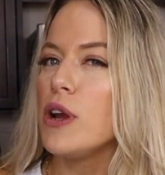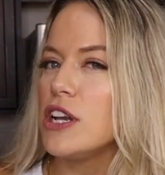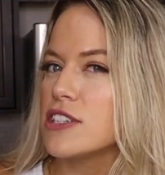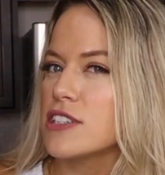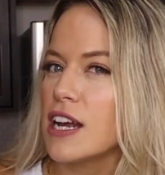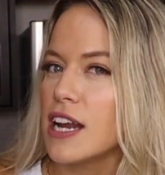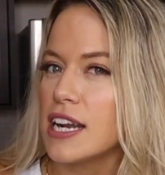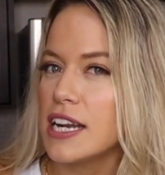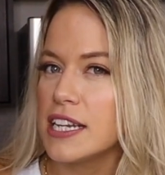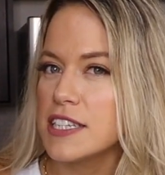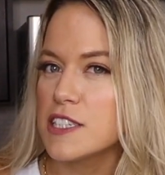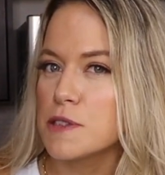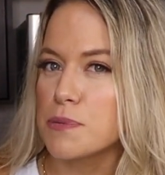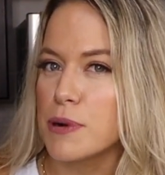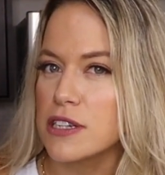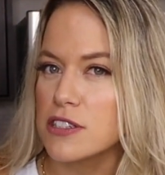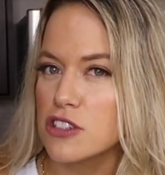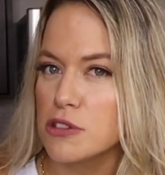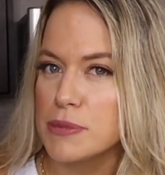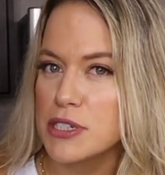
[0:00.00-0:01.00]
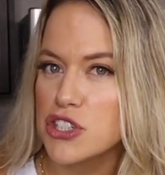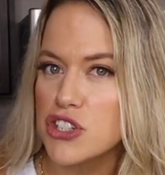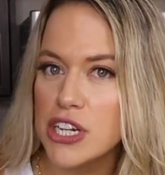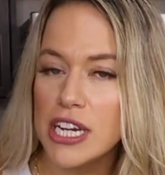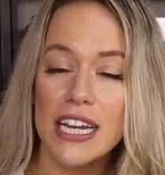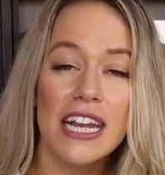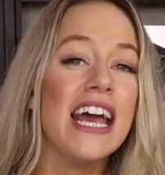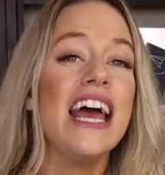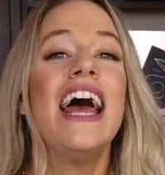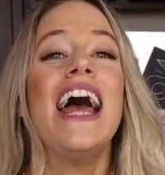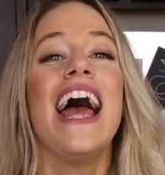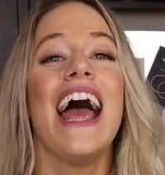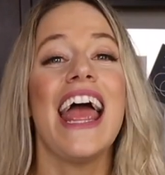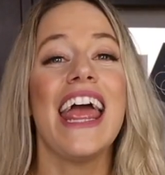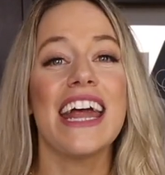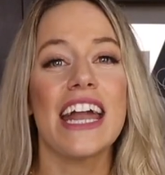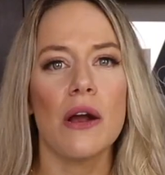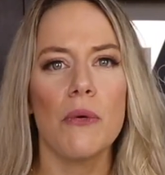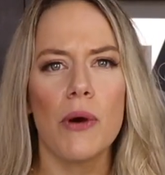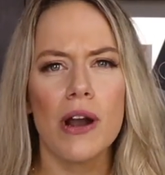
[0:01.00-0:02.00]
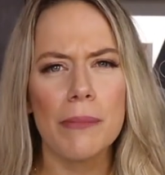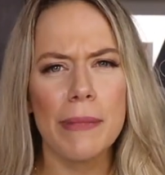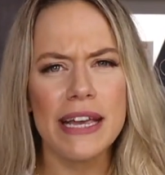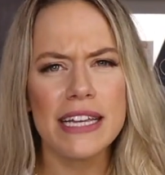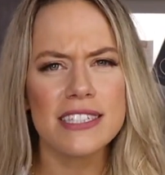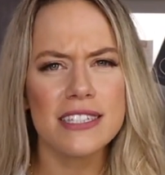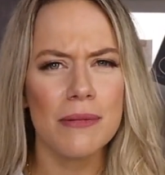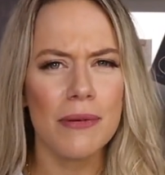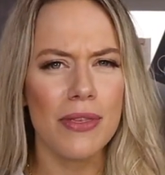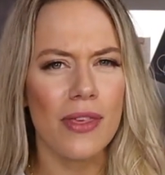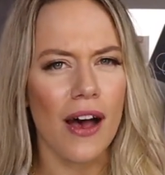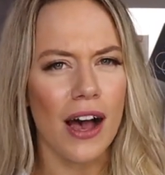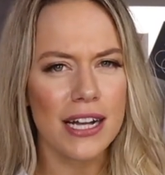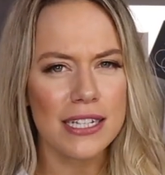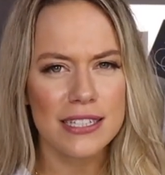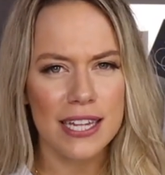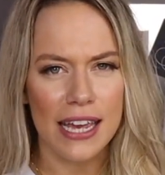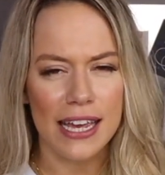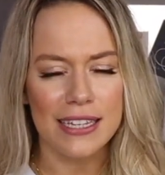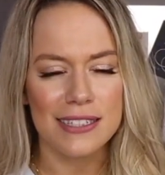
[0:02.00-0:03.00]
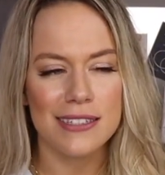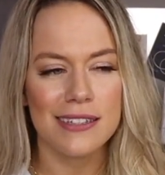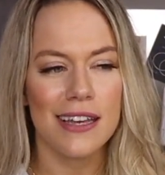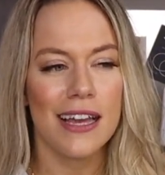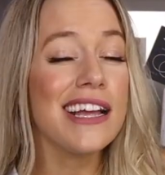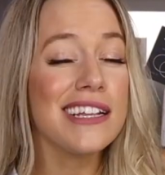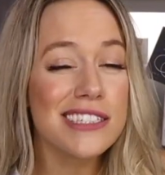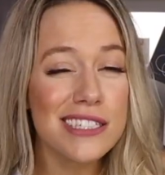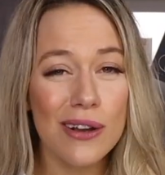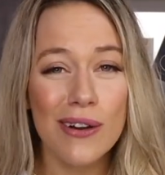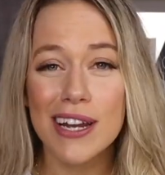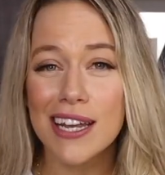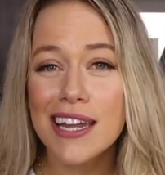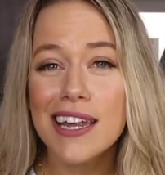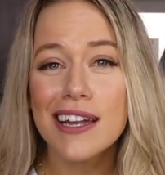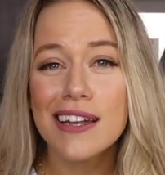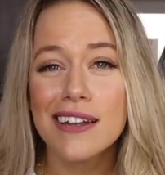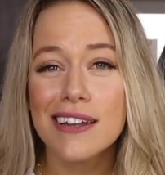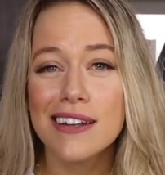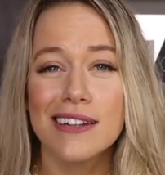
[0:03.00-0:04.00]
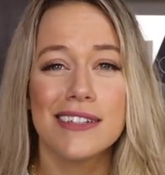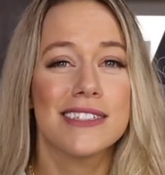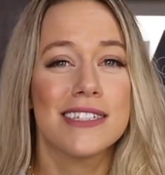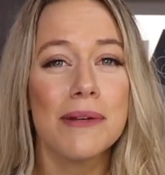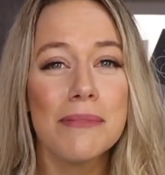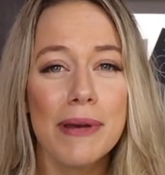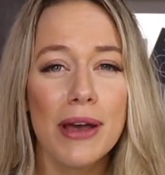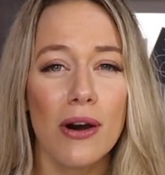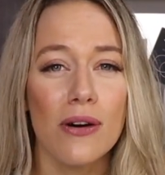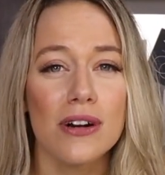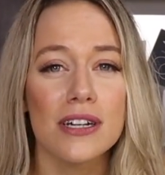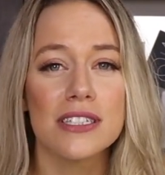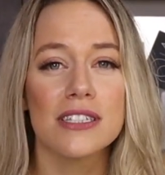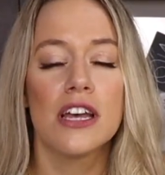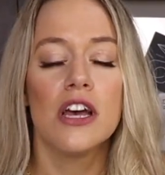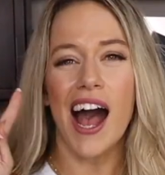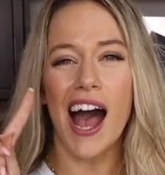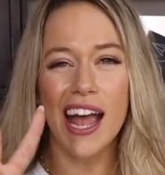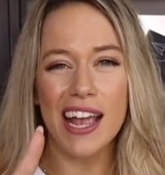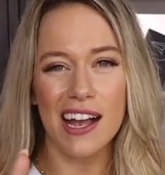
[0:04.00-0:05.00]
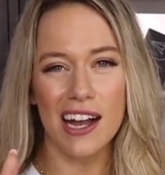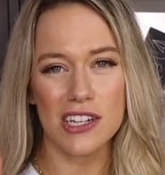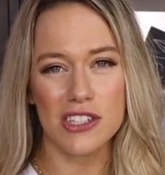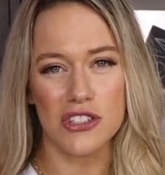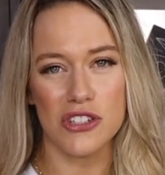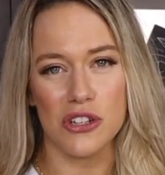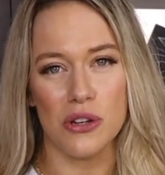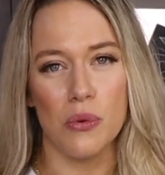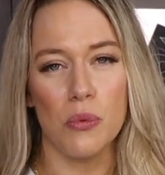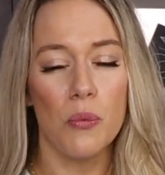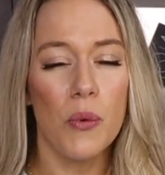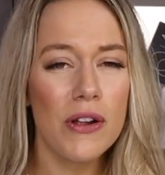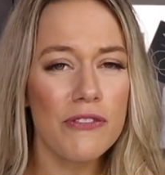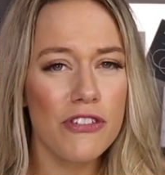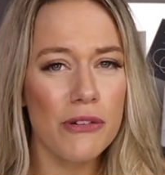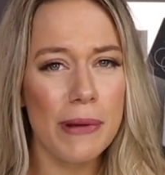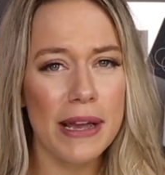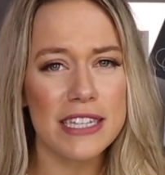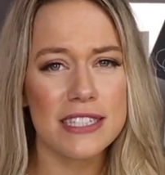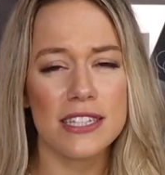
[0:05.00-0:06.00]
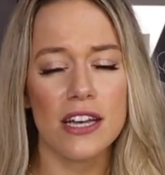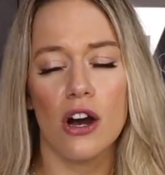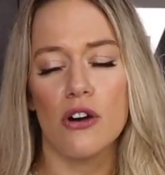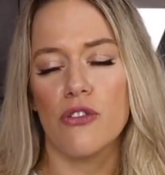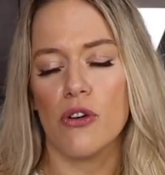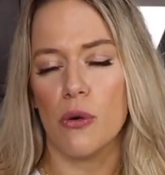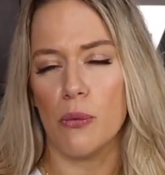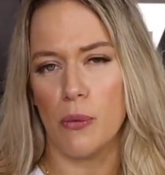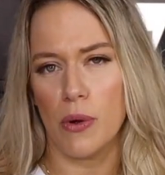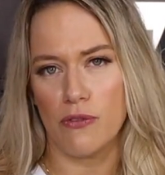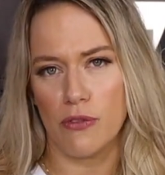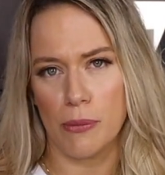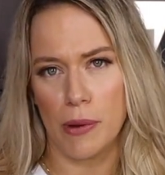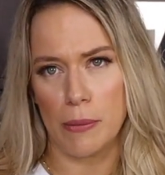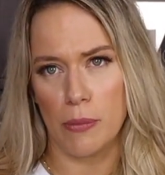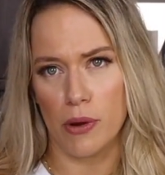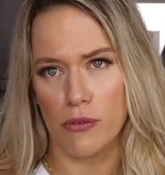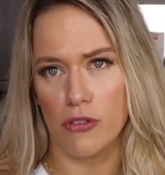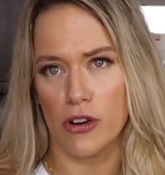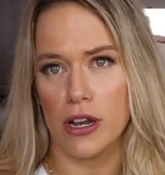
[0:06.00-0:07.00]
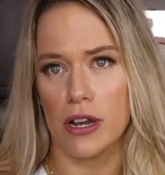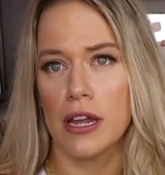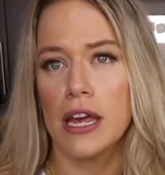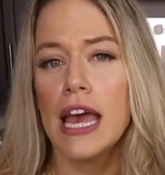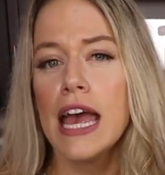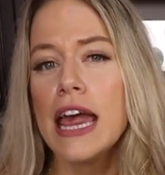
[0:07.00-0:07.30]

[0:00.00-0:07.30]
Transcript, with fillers: We just got an espresso machine and I want to make some lattes. And so I need some milks. I got 2, one for myself and one for my boyfriend.